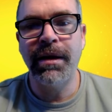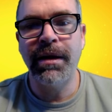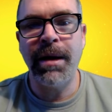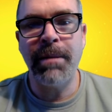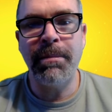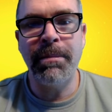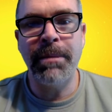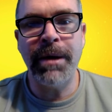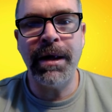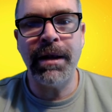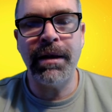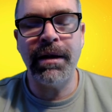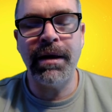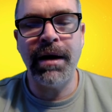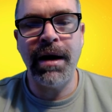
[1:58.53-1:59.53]
Okay,
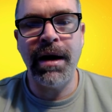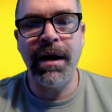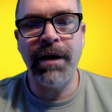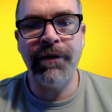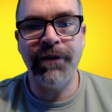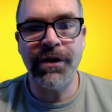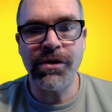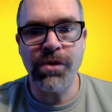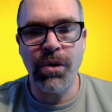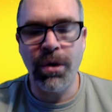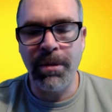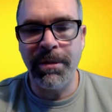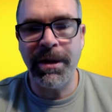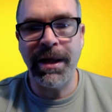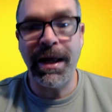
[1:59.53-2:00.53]
but if it's
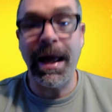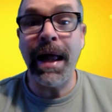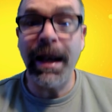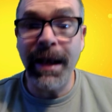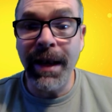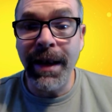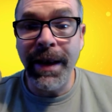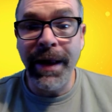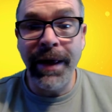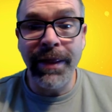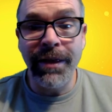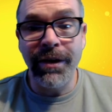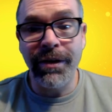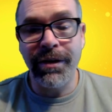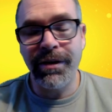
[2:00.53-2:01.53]
orbiting
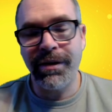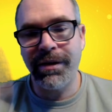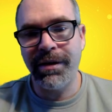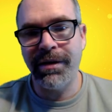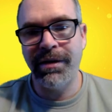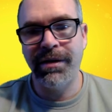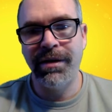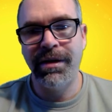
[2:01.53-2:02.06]
another